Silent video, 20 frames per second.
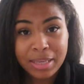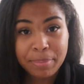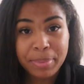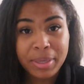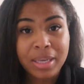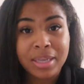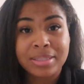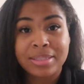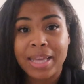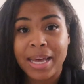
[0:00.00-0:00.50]

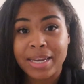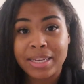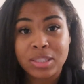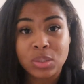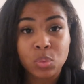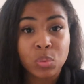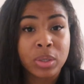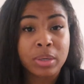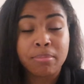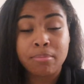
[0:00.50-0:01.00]
because that is
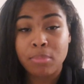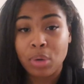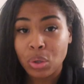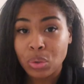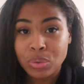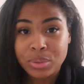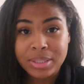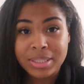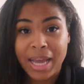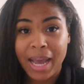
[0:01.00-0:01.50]
when
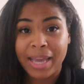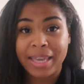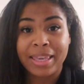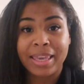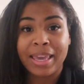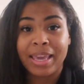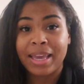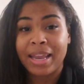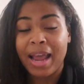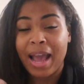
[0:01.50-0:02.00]
most I
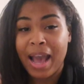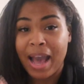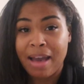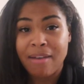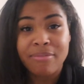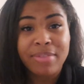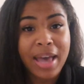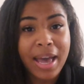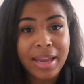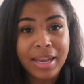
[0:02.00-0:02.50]
can't
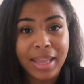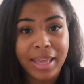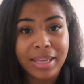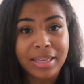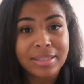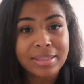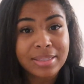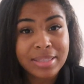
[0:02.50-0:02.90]
have that like